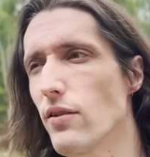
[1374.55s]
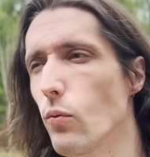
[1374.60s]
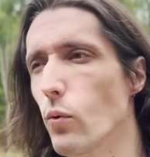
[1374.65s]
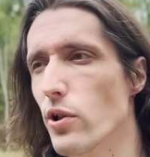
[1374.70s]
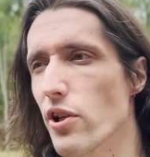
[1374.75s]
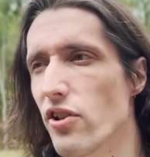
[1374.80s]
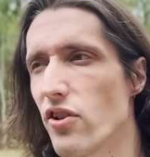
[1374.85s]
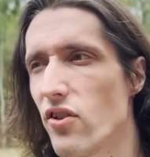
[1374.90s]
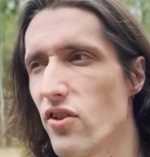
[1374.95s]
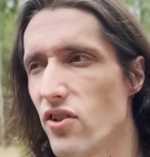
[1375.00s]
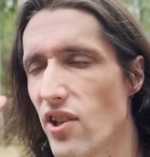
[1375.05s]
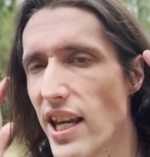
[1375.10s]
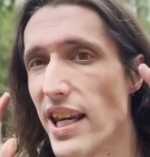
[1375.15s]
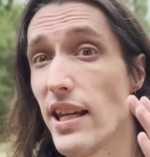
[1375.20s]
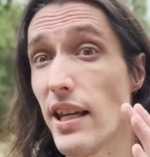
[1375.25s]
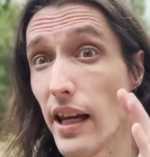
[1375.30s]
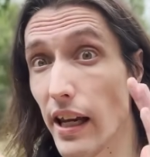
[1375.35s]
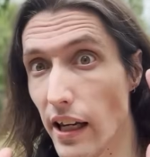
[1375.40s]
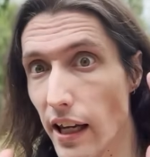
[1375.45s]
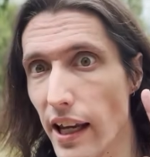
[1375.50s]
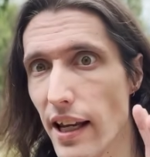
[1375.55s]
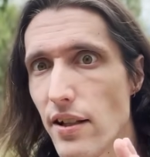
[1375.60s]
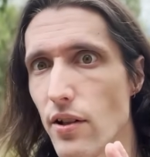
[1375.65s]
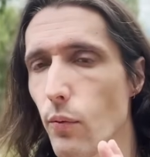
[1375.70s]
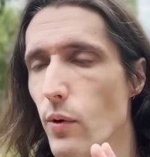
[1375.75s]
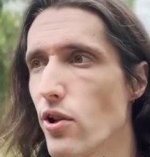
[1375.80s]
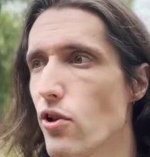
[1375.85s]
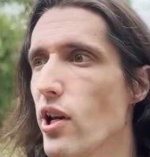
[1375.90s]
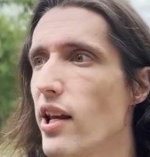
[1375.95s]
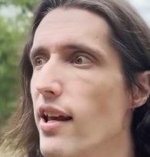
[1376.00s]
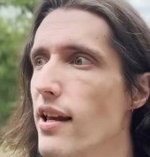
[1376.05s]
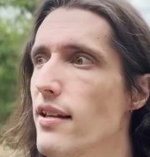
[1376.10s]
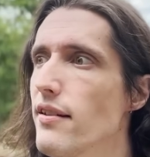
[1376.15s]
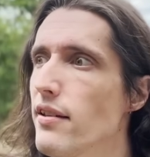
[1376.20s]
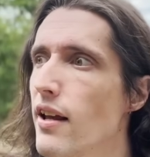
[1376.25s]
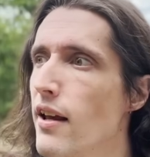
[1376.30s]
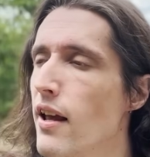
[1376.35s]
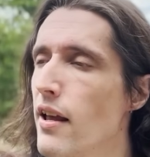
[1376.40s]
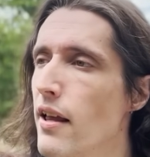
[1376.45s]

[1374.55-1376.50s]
We're seeing it, which is